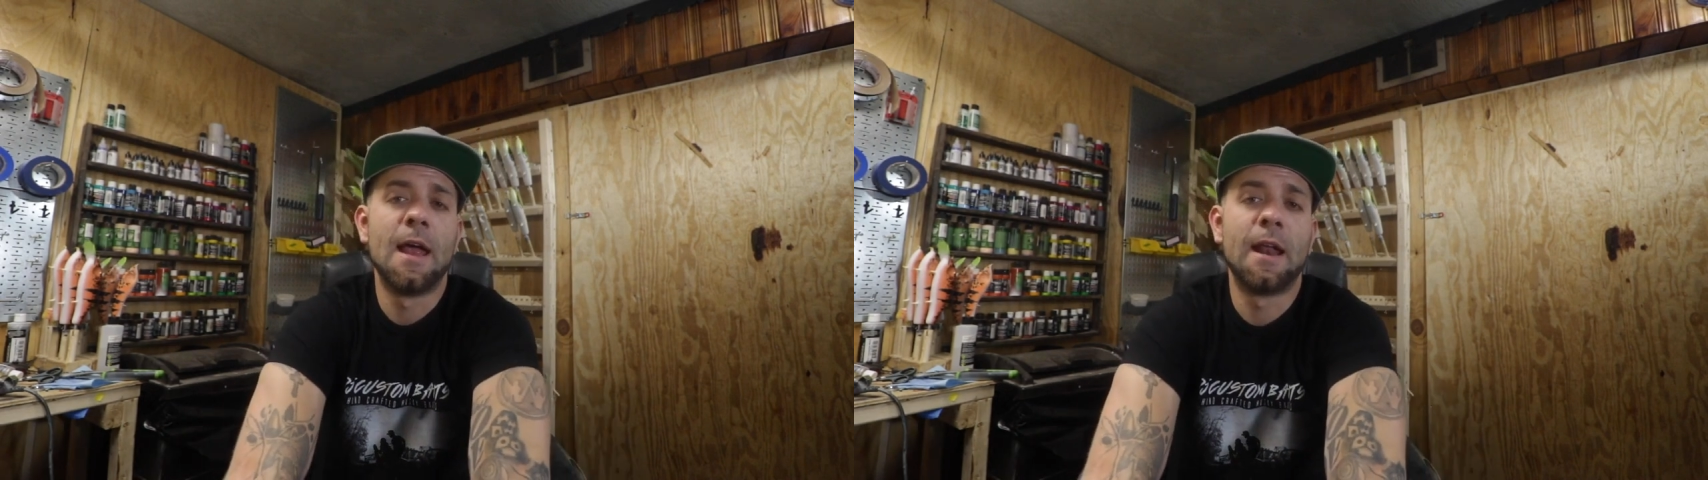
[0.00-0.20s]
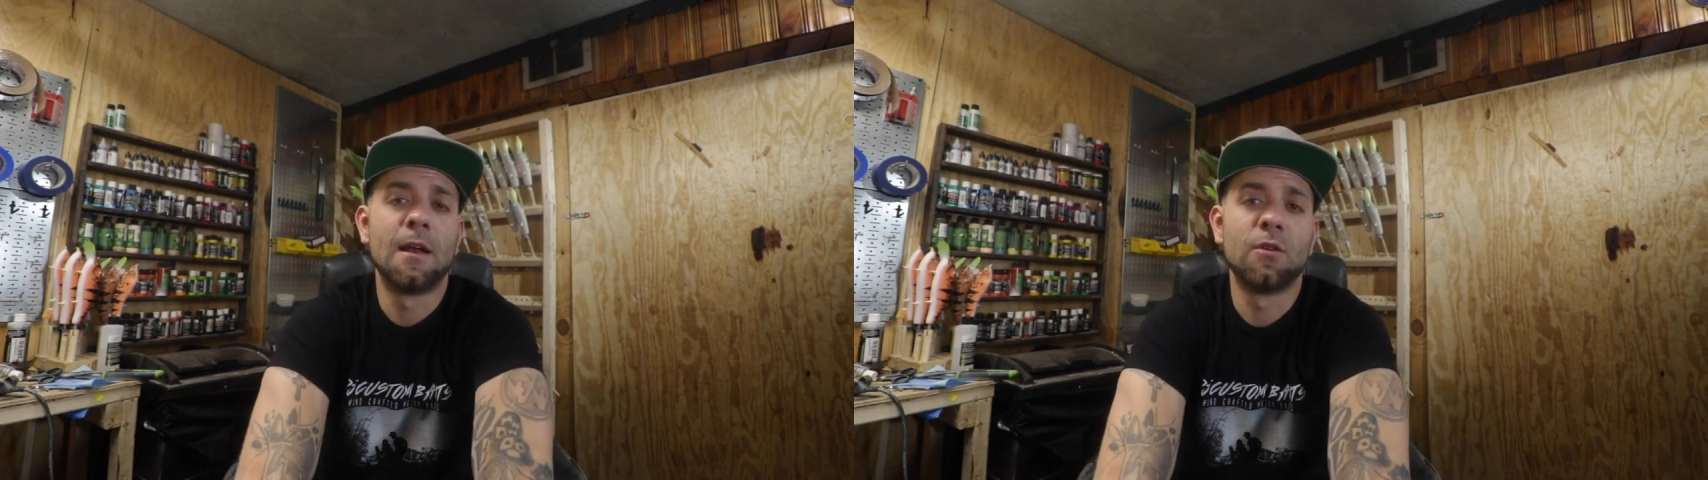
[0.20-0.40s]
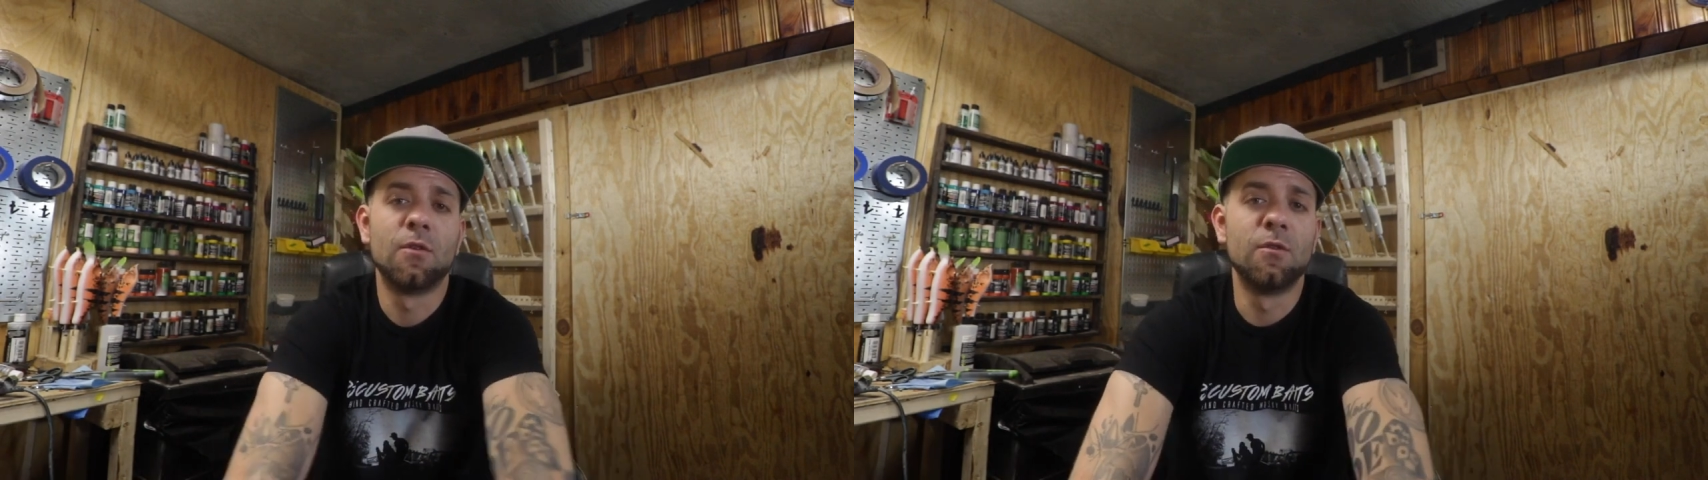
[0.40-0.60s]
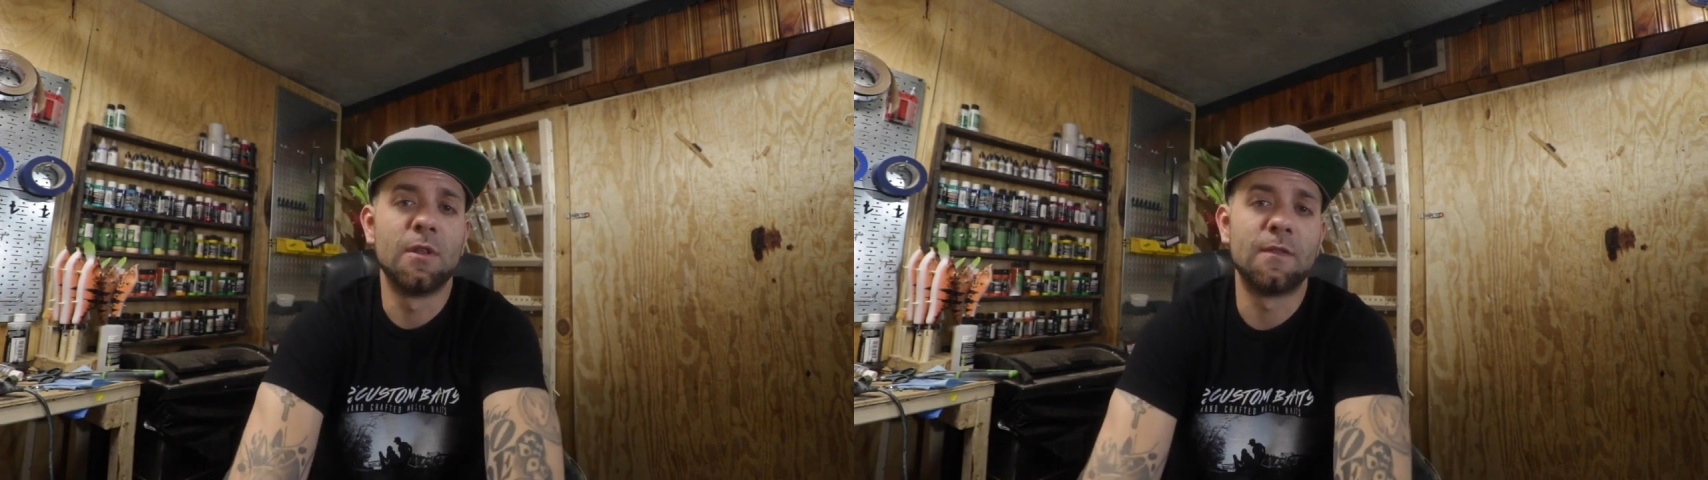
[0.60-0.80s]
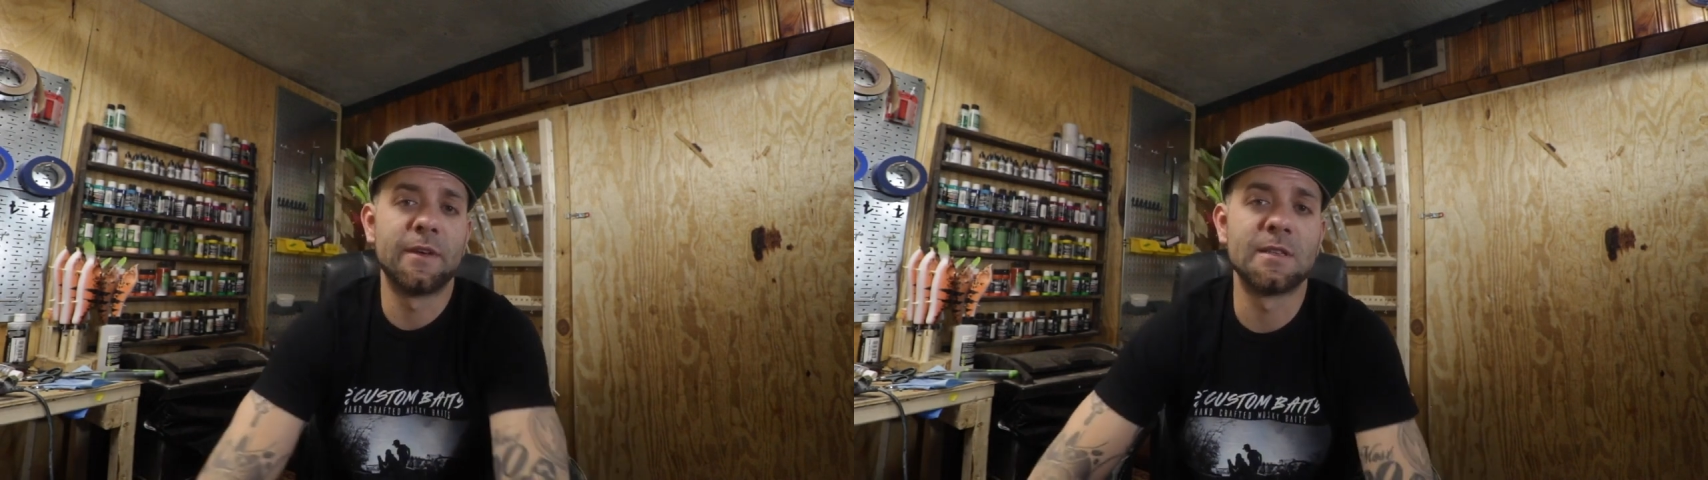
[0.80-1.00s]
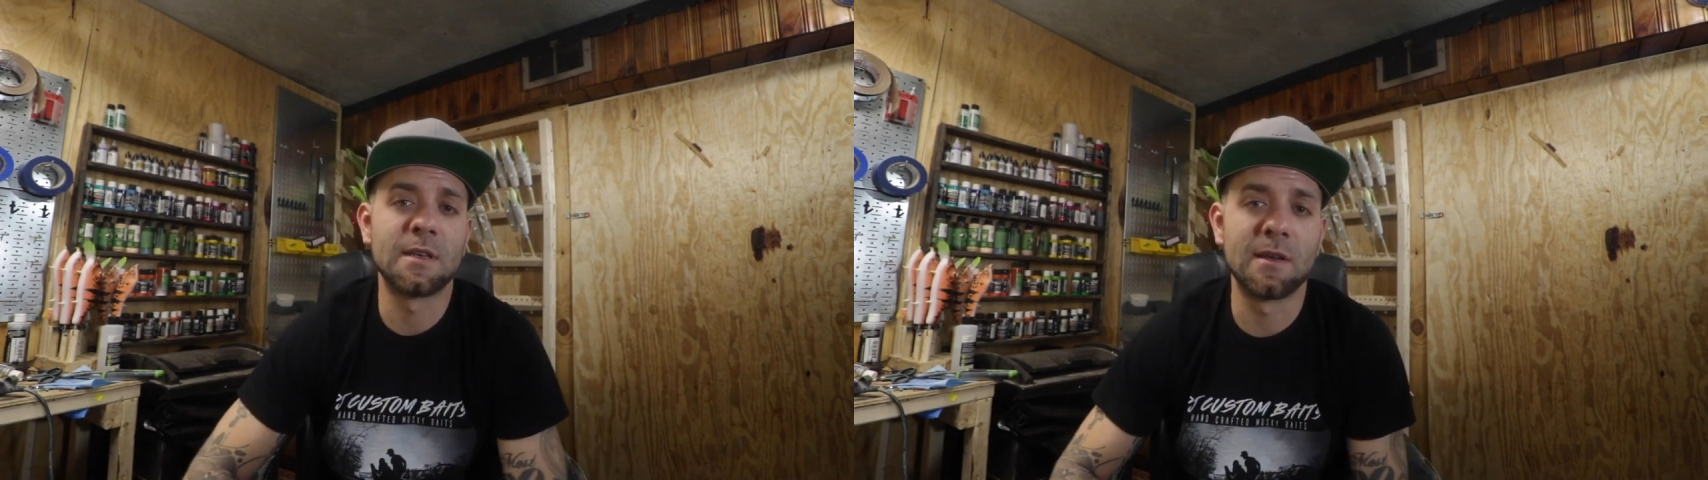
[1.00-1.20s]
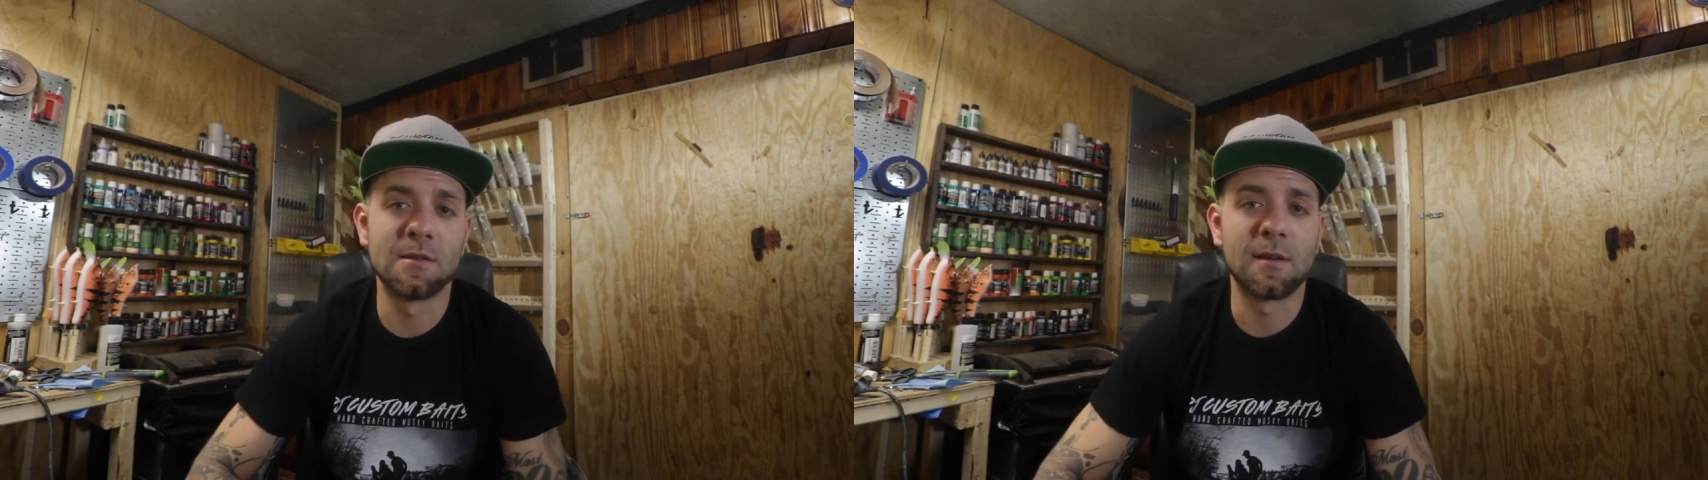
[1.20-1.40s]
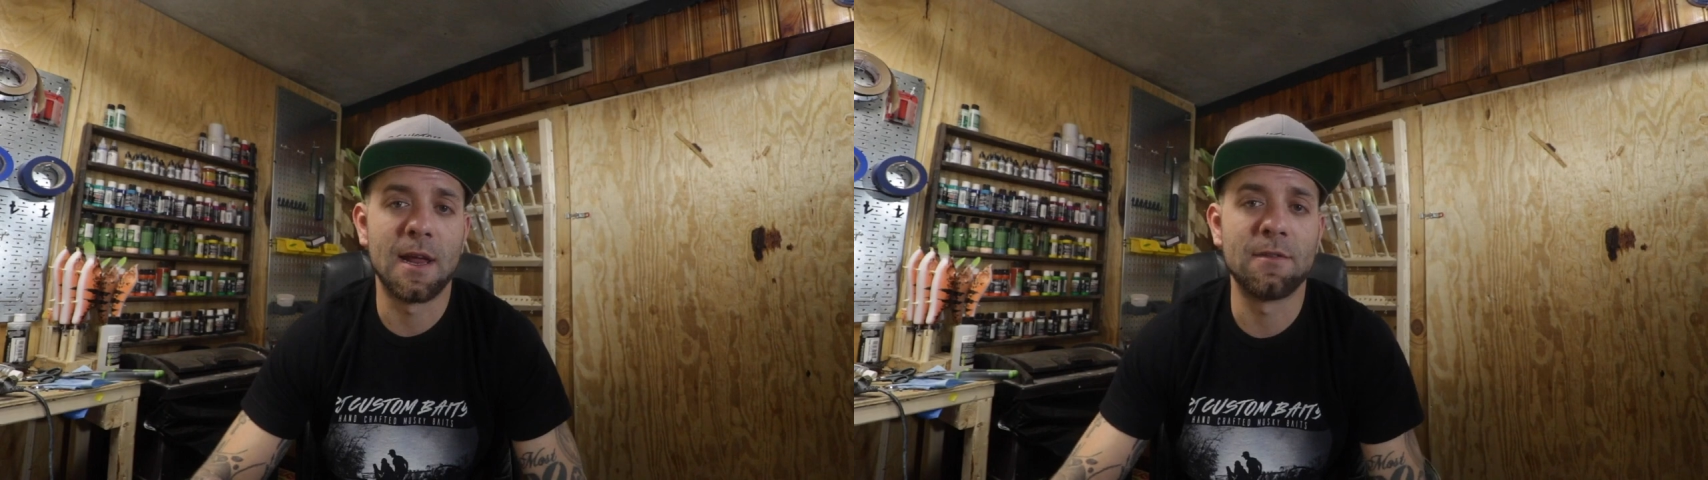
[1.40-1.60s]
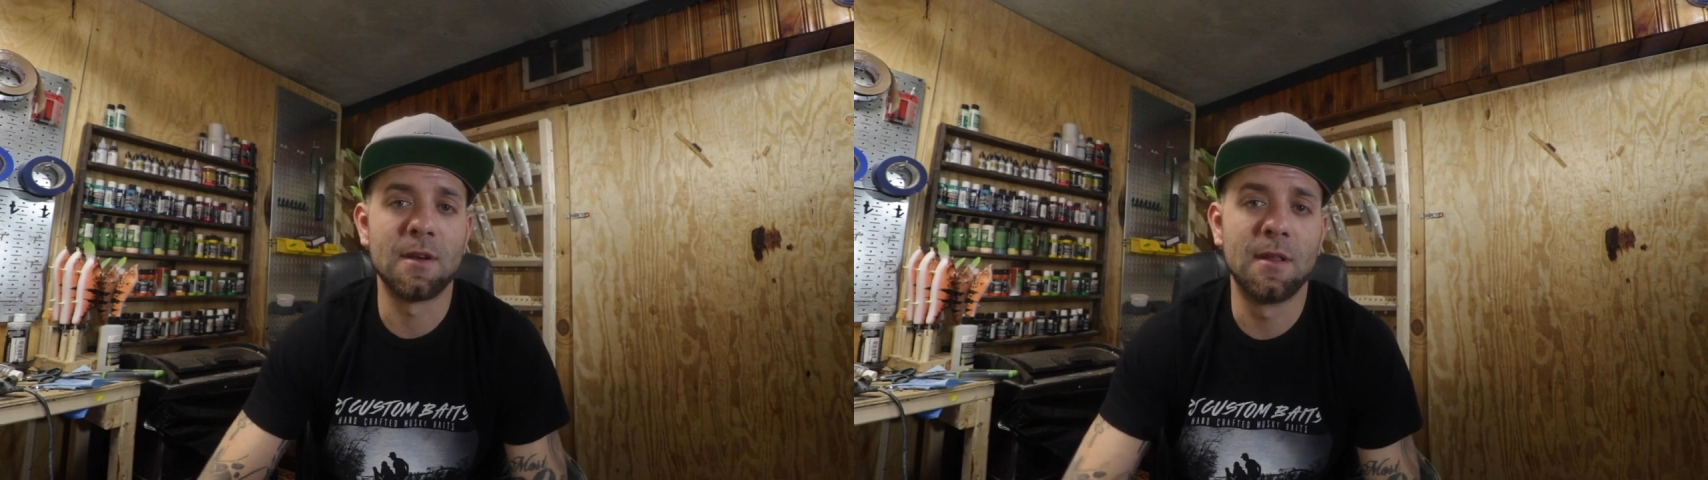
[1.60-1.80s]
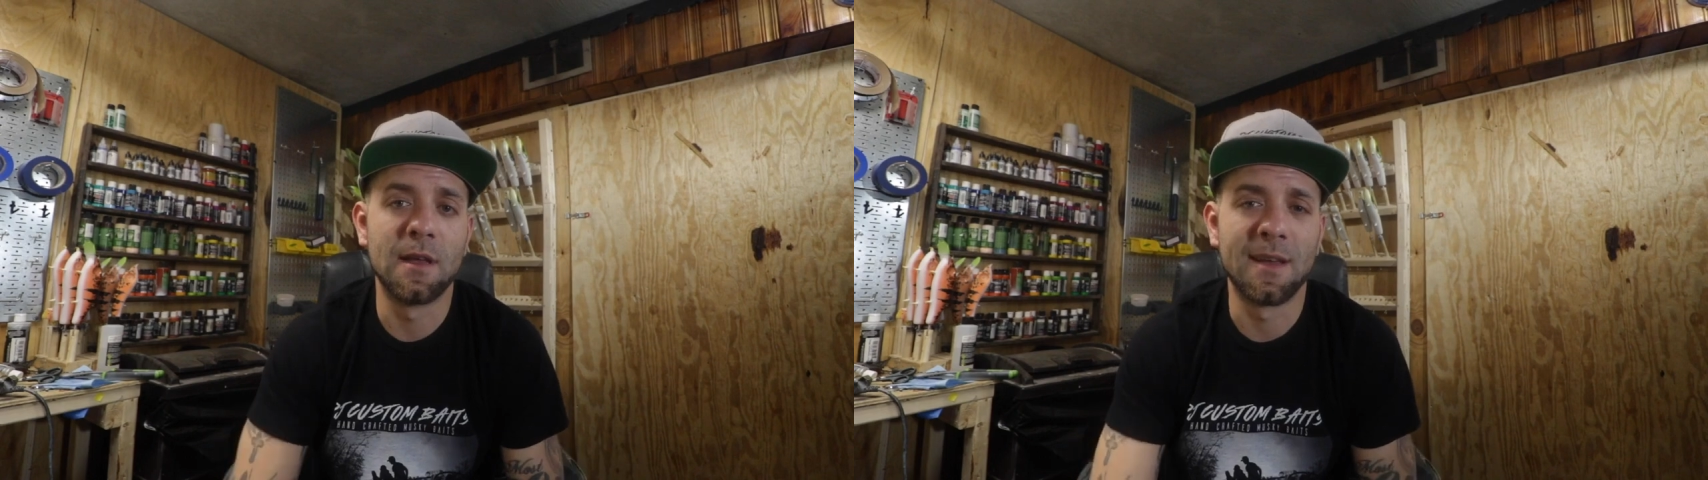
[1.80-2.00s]
and I do the fins and gills on
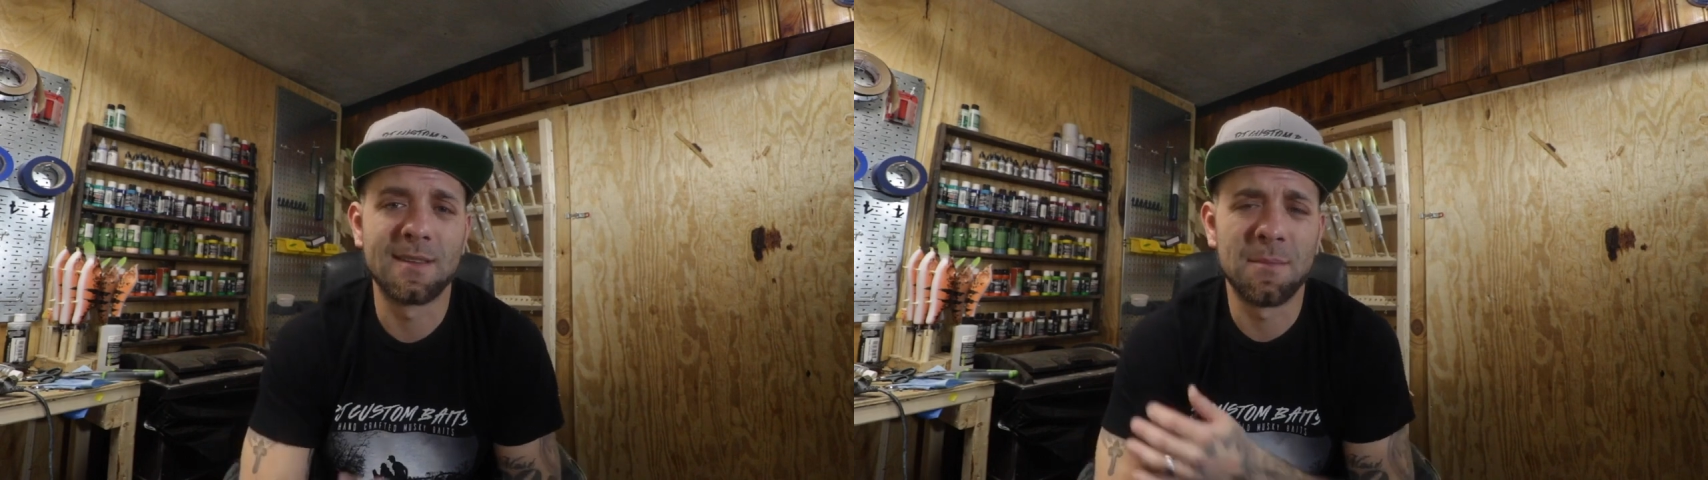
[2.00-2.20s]
everything.